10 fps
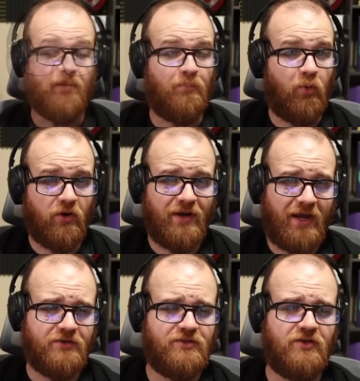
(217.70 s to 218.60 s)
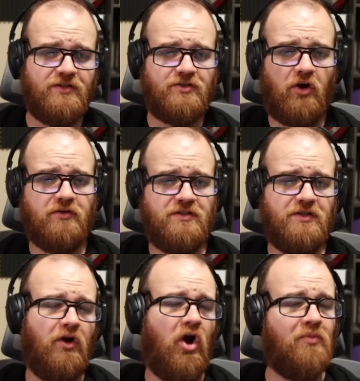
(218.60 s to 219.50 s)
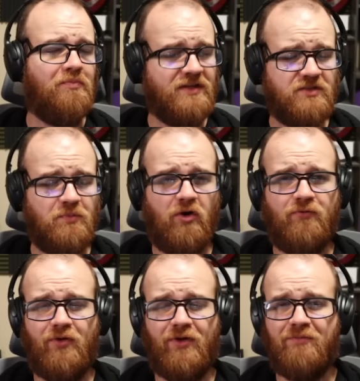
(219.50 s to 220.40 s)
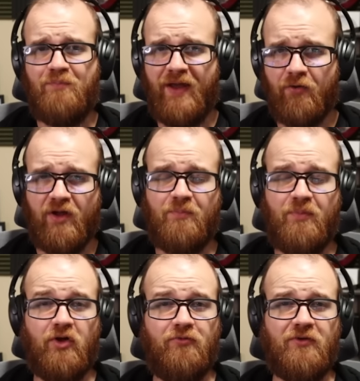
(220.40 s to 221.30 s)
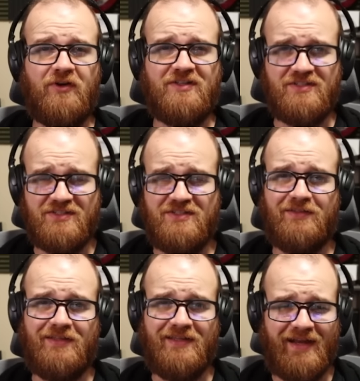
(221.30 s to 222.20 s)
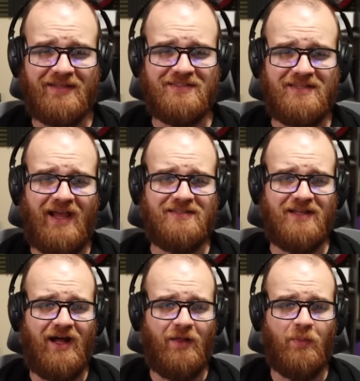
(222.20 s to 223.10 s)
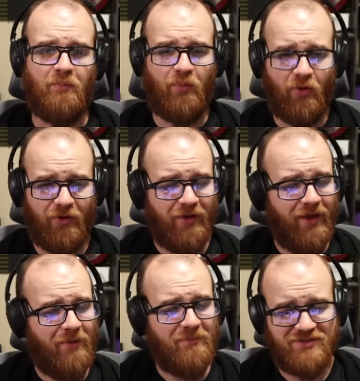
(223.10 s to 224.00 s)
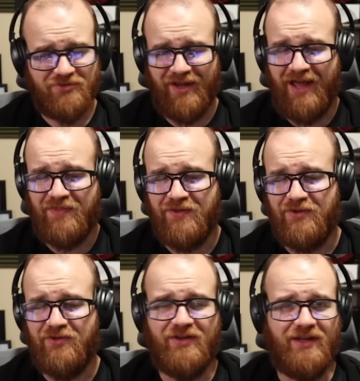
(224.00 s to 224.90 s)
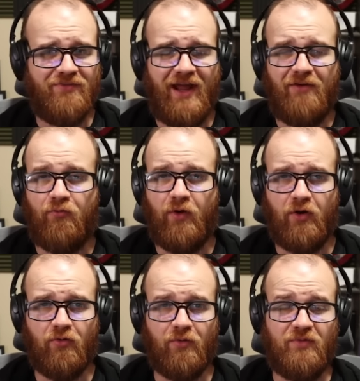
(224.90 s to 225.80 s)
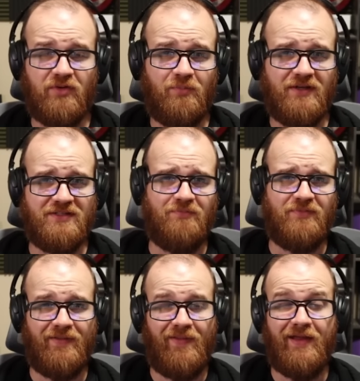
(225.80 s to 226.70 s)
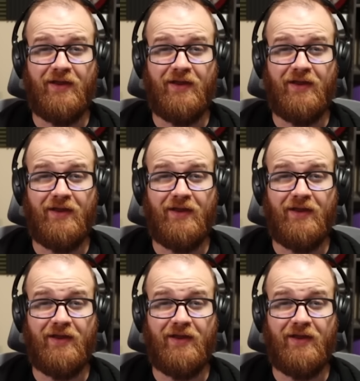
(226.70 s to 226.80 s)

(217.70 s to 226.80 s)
Important higher series cards here are Miss Marvel and Beta Ray Bill for consistently getting stats on the board. Misery, I think you could even have wiggle room to play something like